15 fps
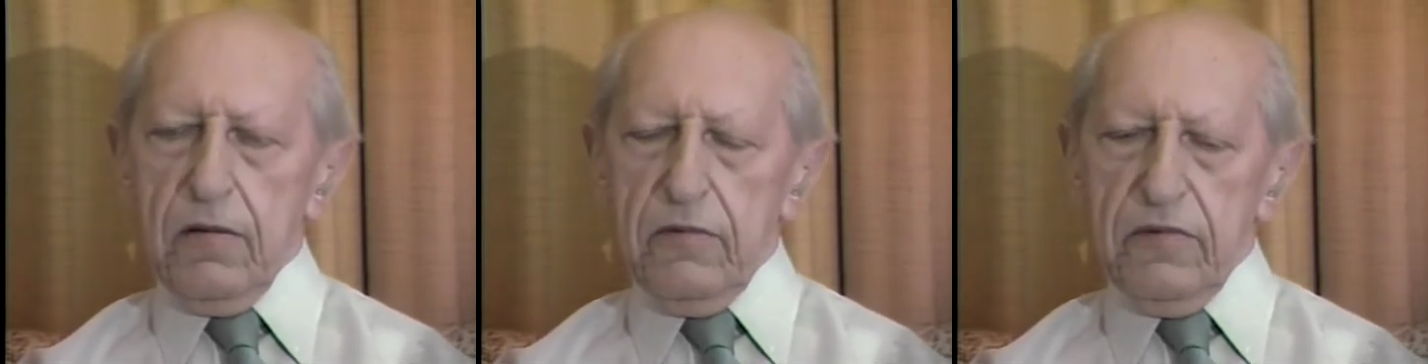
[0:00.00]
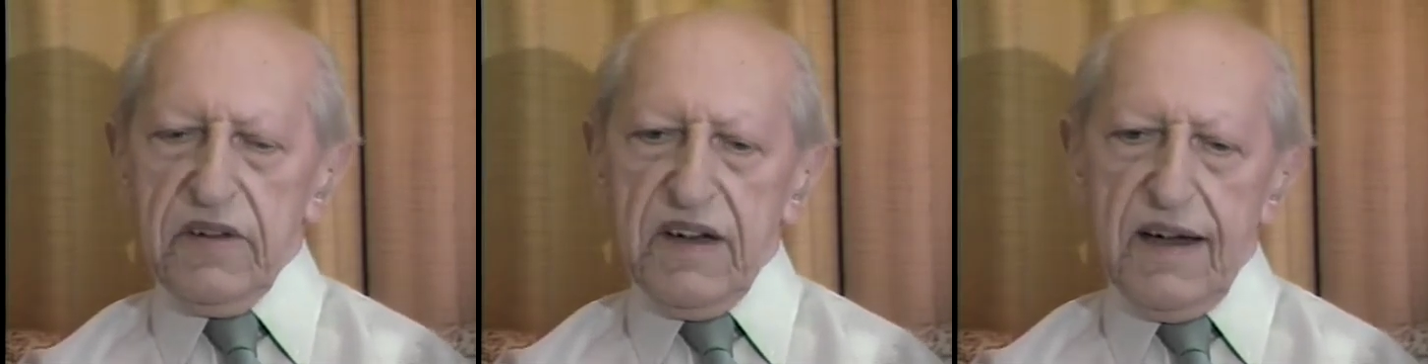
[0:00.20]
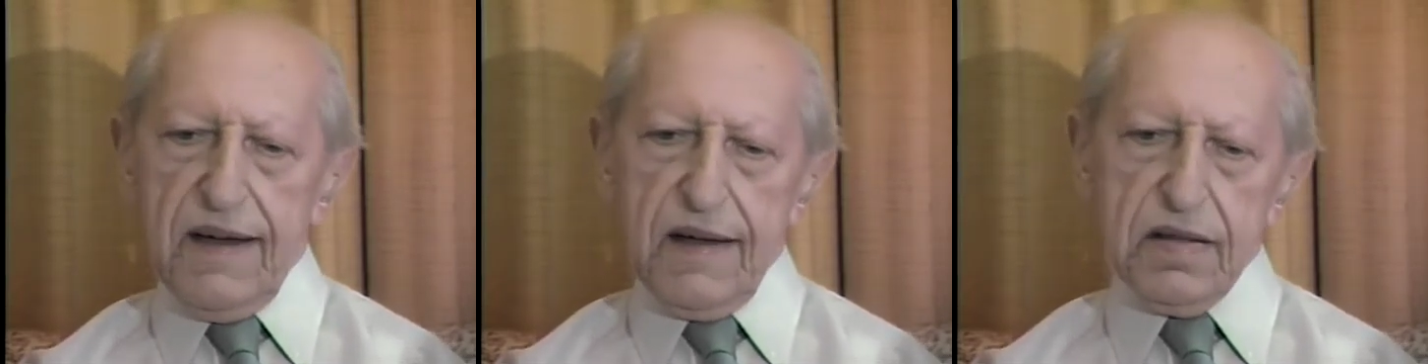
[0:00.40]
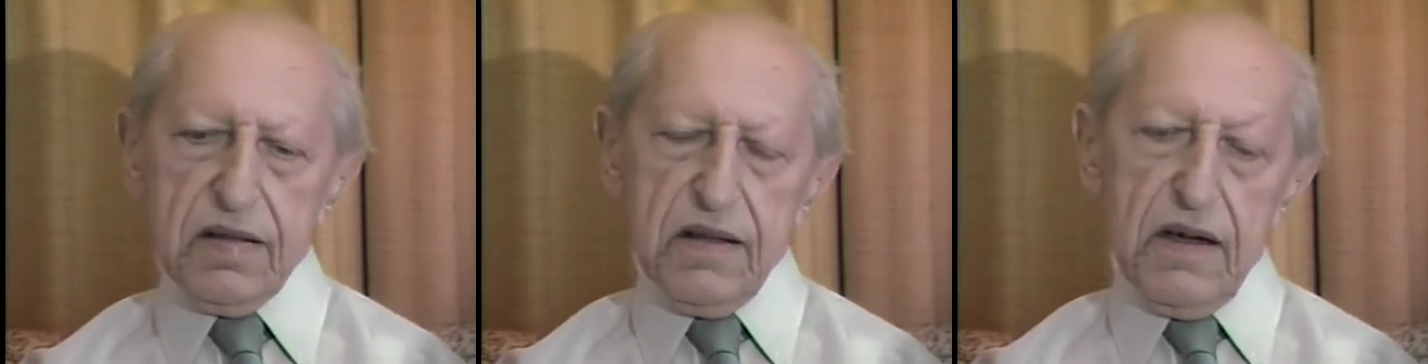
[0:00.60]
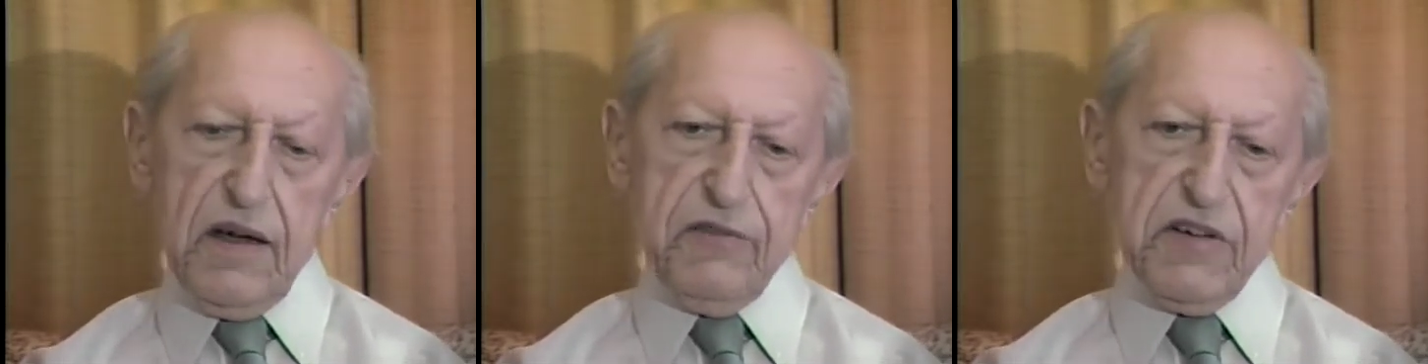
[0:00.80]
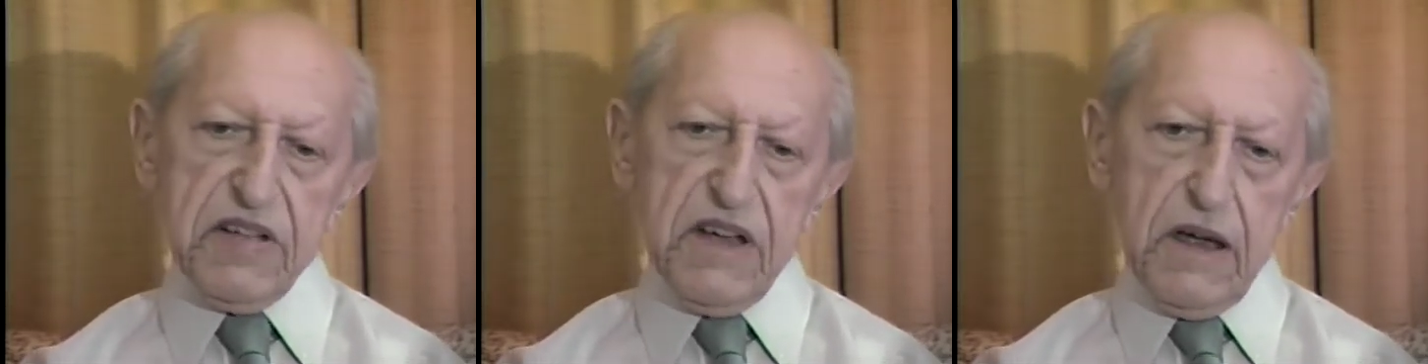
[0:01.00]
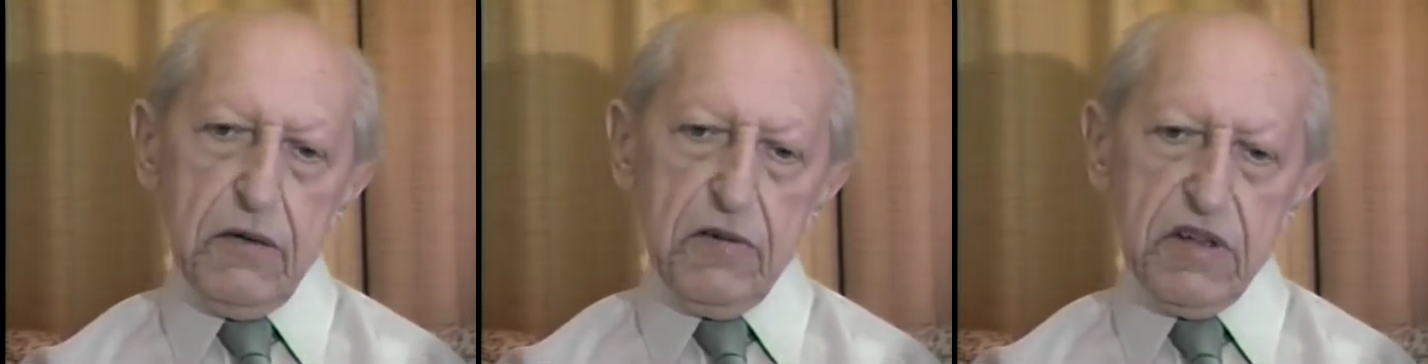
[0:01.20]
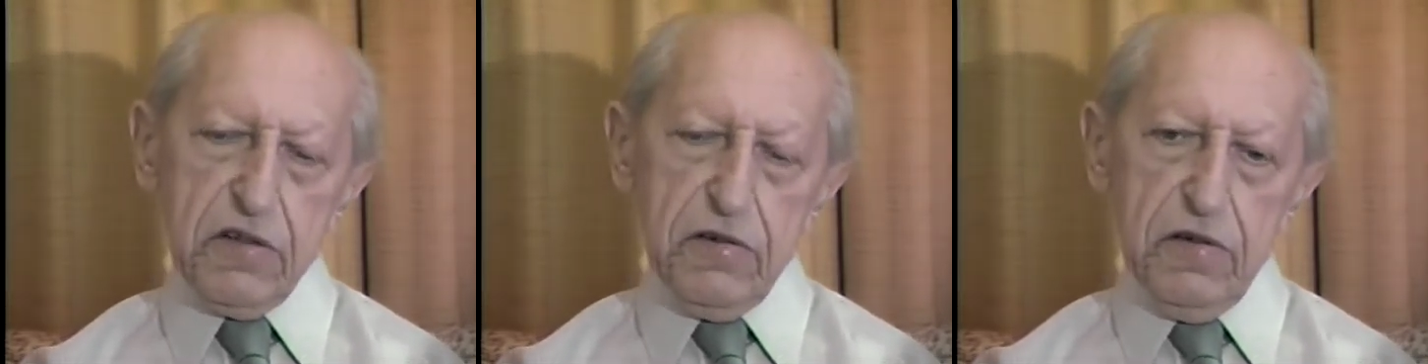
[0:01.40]
We had
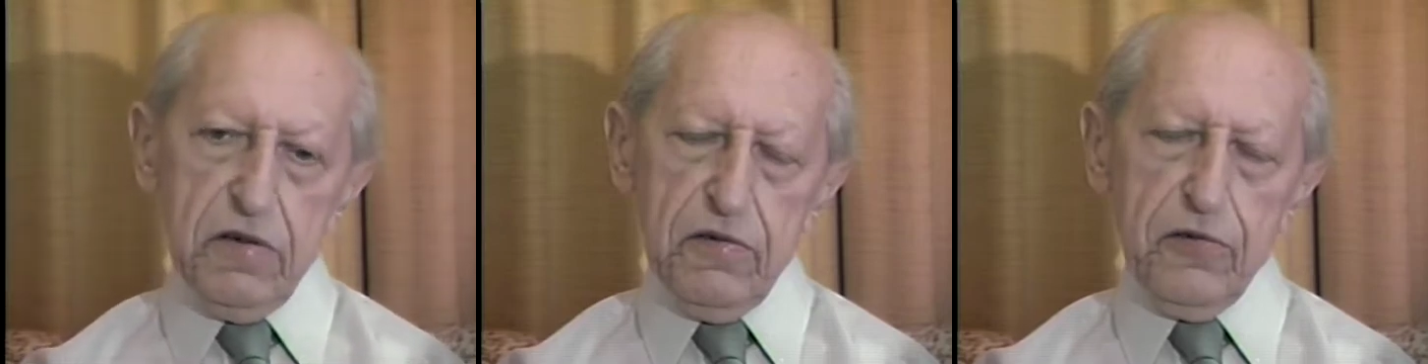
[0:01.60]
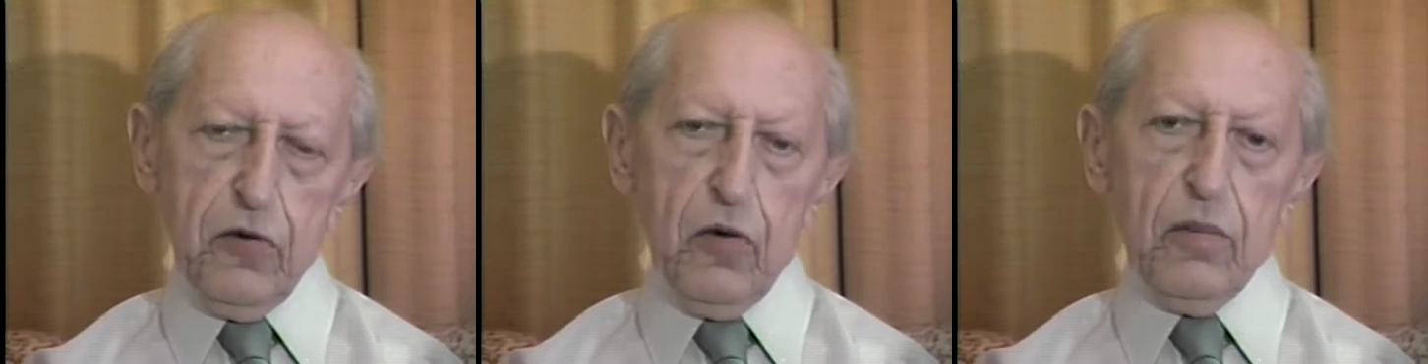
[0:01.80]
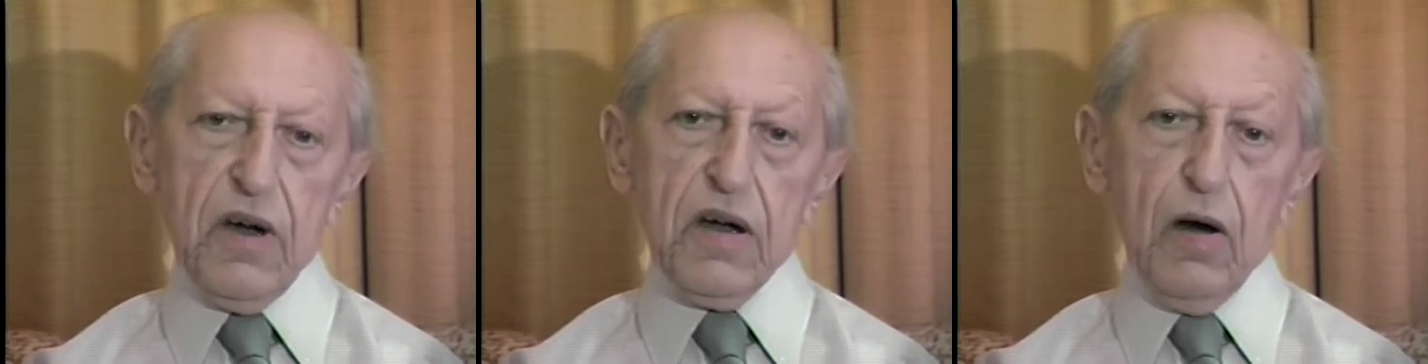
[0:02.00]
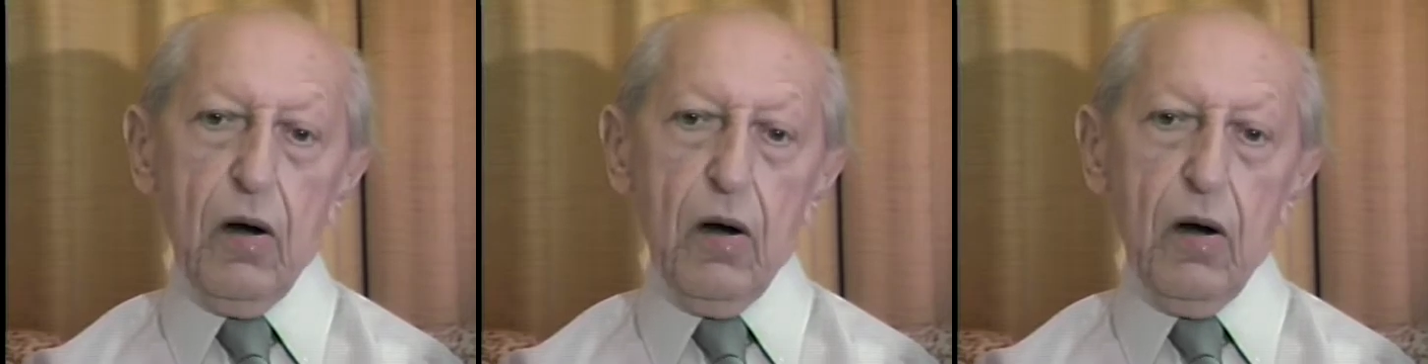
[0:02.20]
affidavit from my